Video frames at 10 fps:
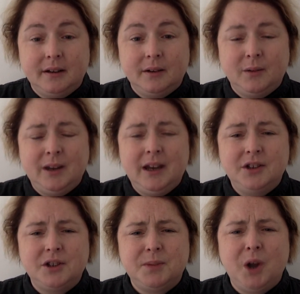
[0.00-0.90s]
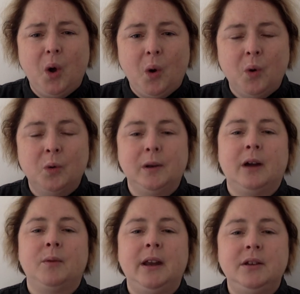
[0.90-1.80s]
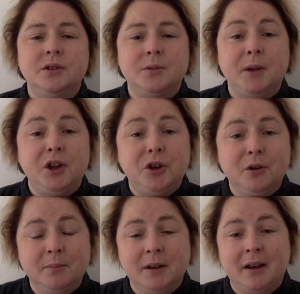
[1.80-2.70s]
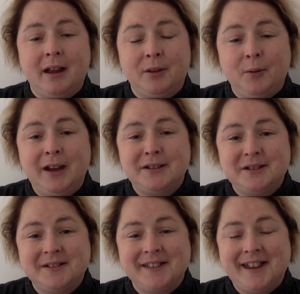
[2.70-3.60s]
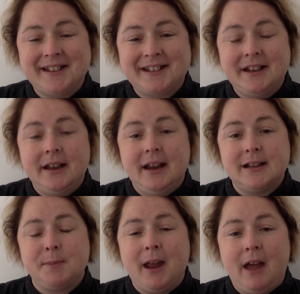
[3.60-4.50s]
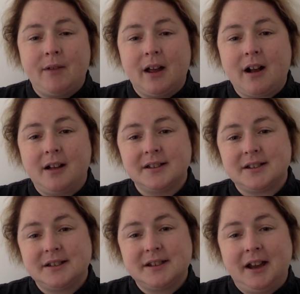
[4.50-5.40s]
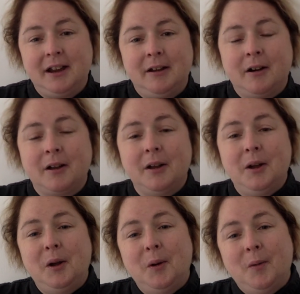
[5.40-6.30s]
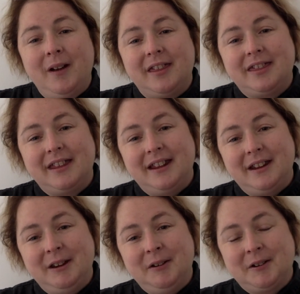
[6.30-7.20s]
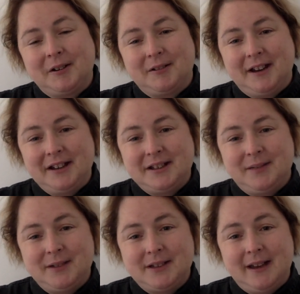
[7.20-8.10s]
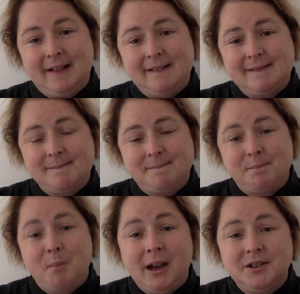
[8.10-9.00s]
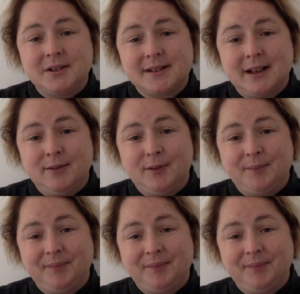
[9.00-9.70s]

We need you to be whole, and we need you to be human. And the way to do that is by having a constant dialogue with your creativity. Mind yourself.